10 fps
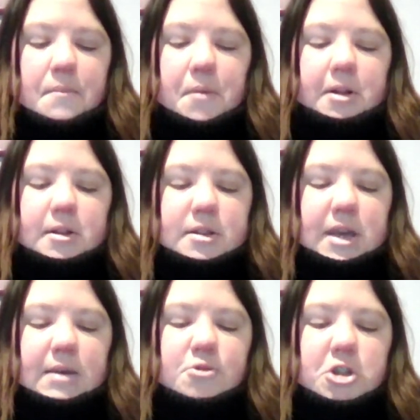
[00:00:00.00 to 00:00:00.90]
By the
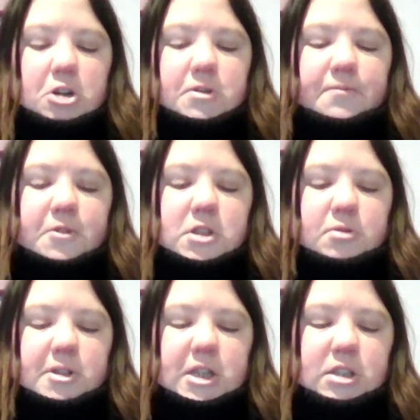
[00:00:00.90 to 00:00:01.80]
theme chosen for
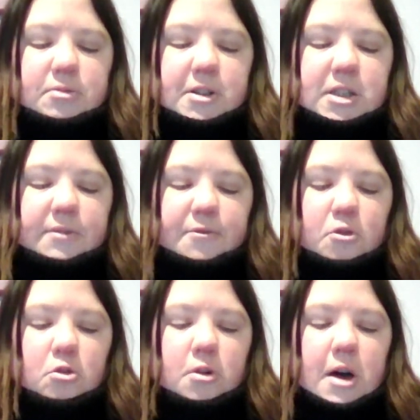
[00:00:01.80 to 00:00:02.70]

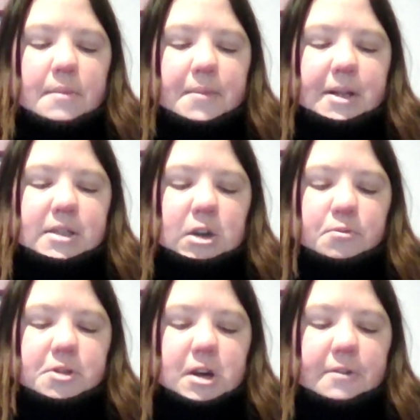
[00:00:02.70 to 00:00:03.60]
2024 means the
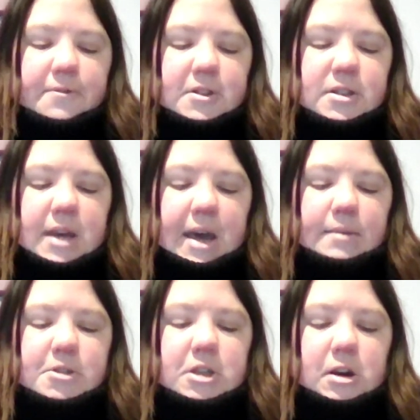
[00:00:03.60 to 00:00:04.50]
observance
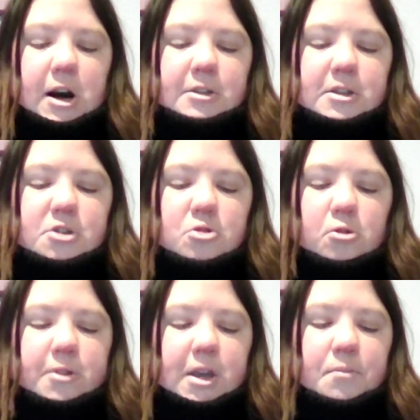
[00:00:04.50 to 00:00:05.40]
aims to
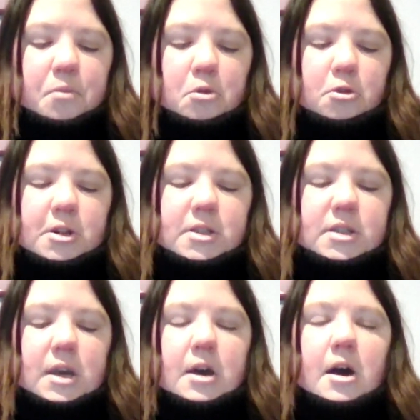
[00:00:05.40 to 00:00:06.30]
underscore the importance
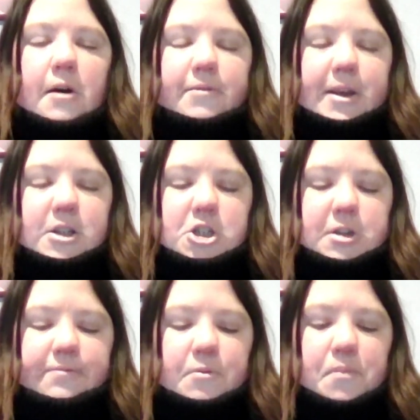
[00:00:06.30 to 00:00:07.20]
of
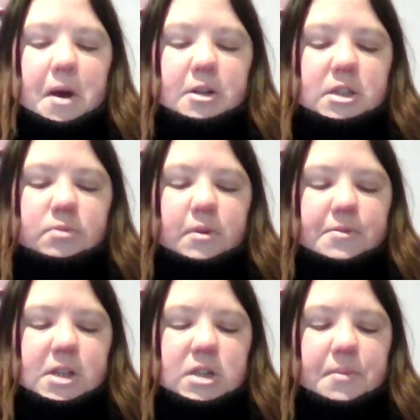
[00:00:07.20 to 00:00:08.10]
leadership for persons
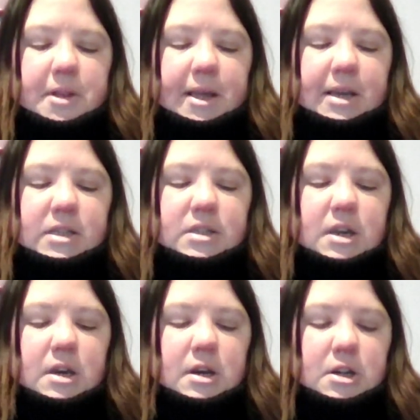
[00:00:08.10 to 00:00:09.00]
with disabilities
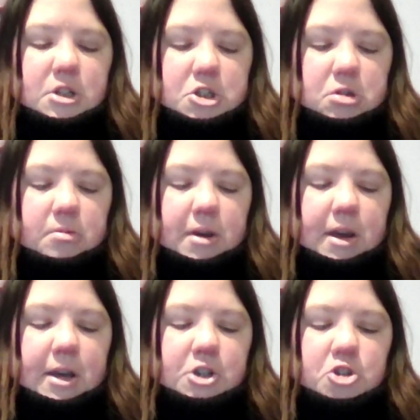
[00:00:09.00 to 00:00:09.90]
to
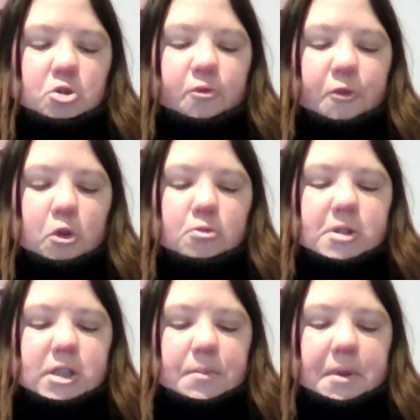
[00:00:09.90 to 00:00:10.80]
ensure full
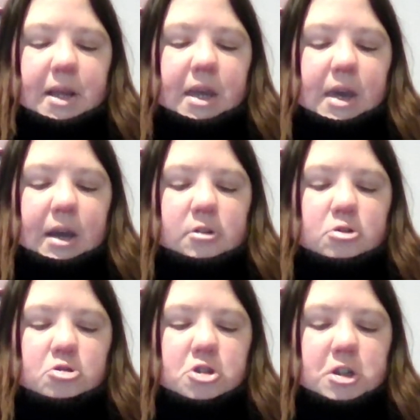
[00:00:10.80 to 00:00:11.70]
disability
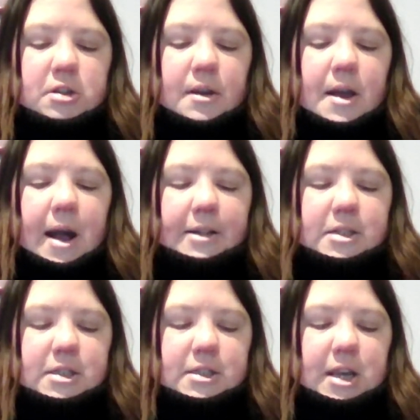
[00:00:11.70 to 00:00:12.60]
inclusion and
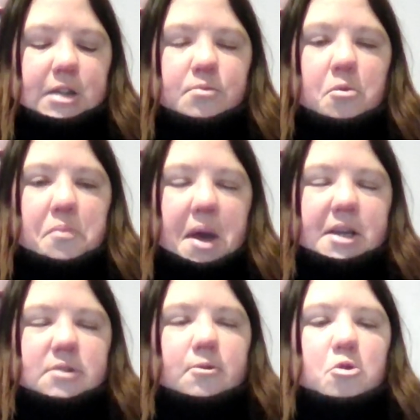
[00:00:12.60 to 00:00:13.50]
sustainable
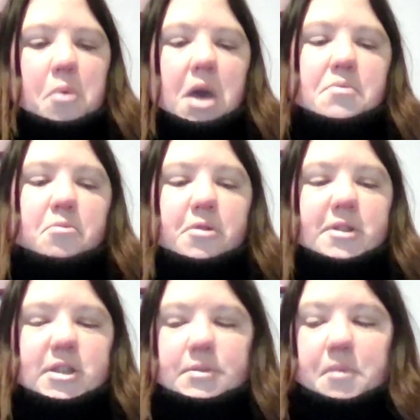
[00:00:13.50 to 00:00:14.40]
peace for all people with
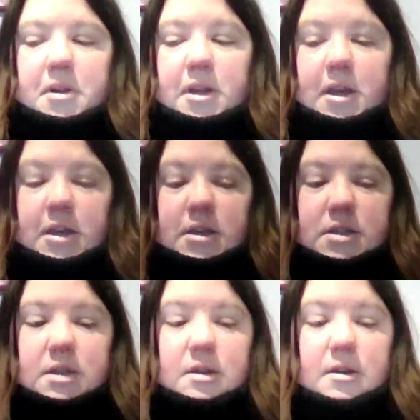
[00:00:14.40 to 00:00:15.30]
disabilities.